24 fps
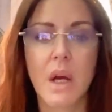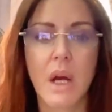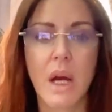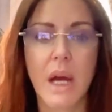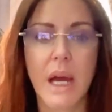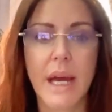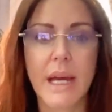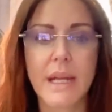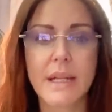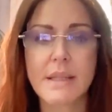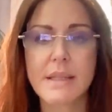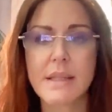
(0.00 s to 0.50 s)

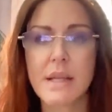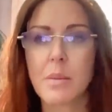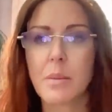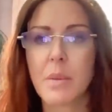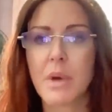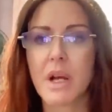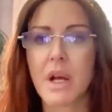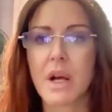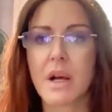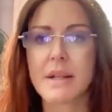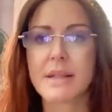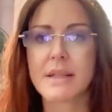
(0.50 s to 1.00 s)
And
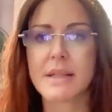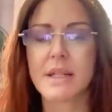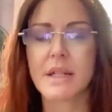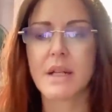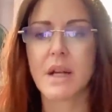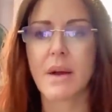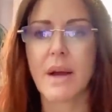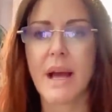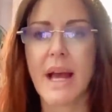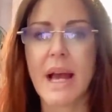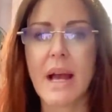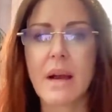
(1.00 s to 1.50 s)
someone asked, you
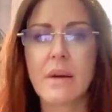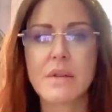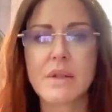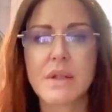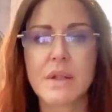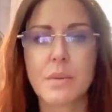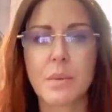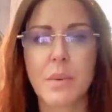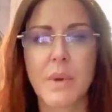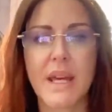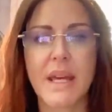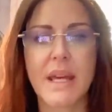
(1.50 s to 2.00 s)
know, how
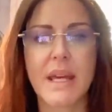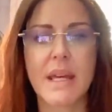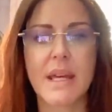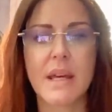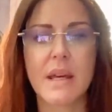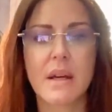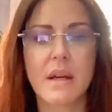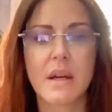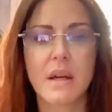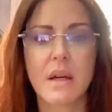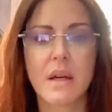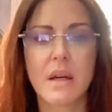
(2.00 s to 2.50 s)
do
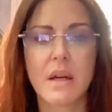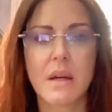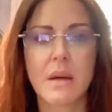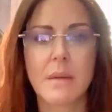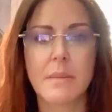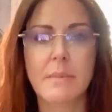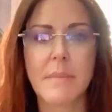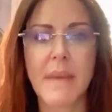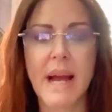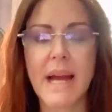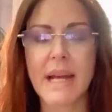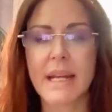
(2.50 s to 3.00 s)
we
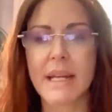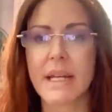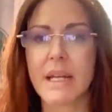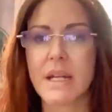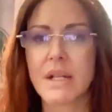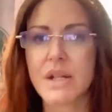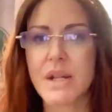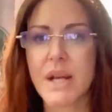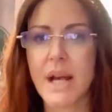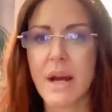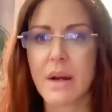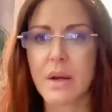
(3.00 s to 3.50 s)

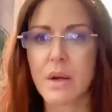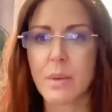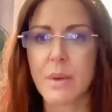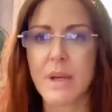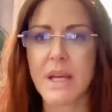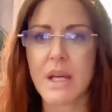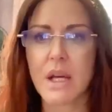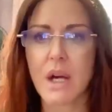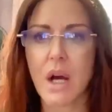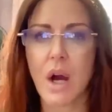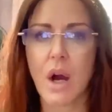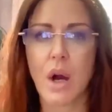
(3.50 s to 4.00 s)
manage? How do
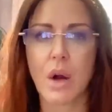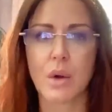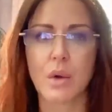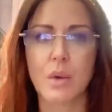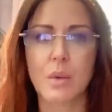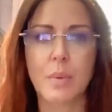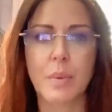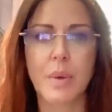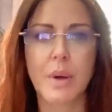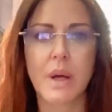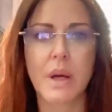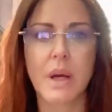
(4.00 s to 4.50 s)
we
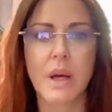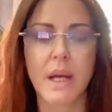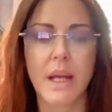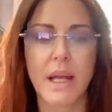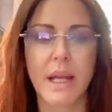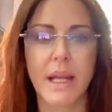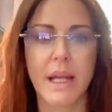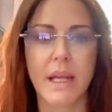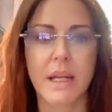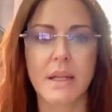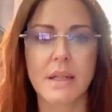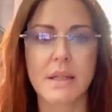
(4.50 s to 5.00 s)
cope
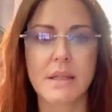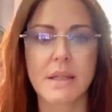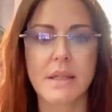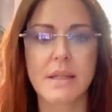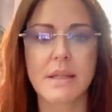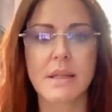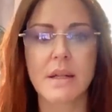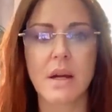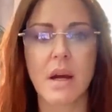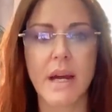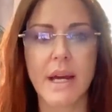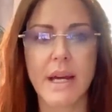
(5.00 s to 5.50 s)
in a
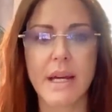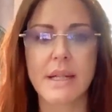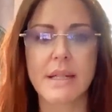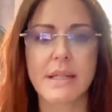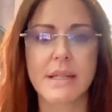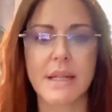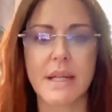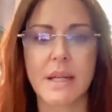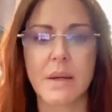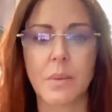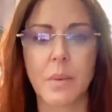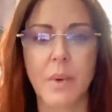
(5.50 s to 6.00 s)

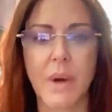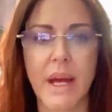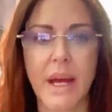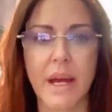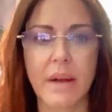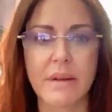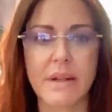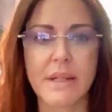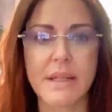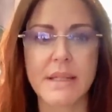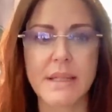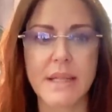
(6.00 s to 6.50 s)
society
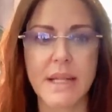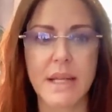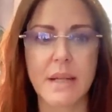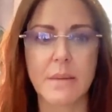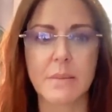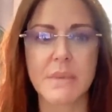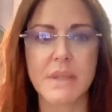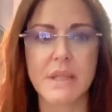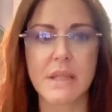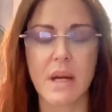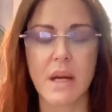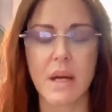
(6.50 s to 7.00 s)
where it
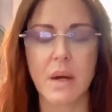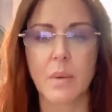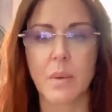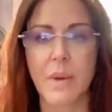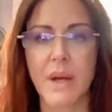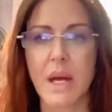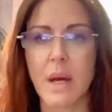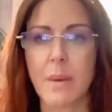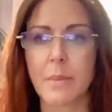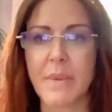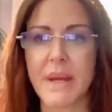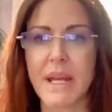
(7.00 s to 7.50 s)
seems like
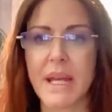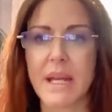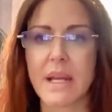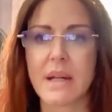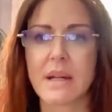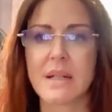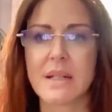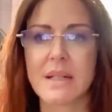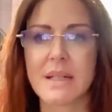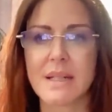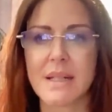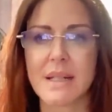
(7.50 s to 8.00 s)
we are being
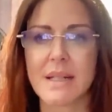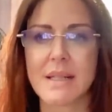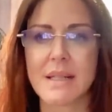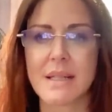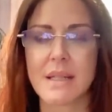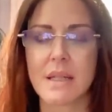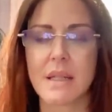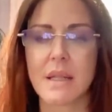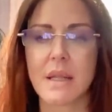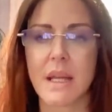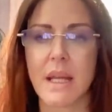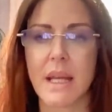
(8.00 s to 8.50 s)

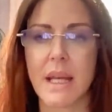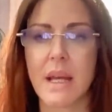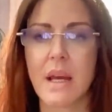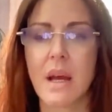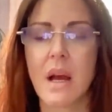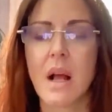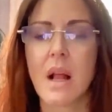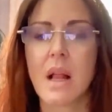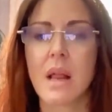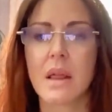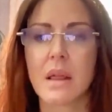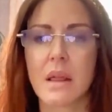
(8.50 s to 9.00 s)
consistently
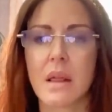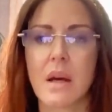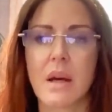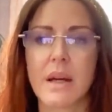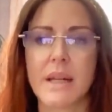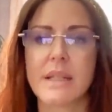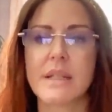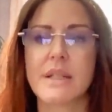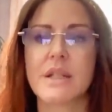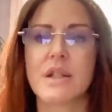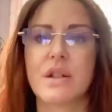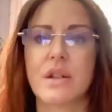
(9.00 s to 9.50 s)

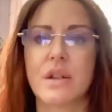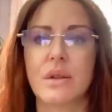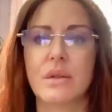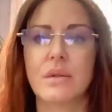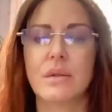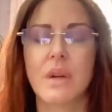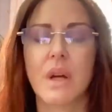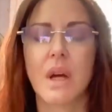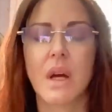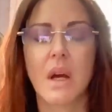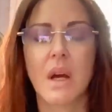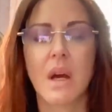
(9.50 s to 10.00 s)
lied
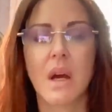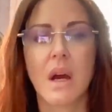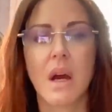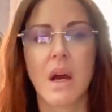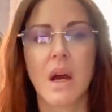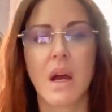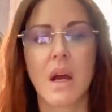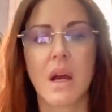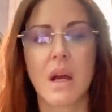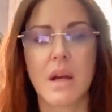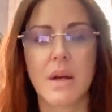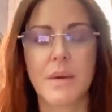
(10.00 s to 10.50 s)

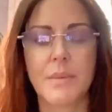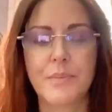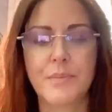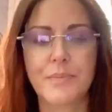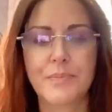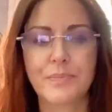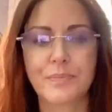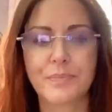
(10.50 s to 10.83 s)
to?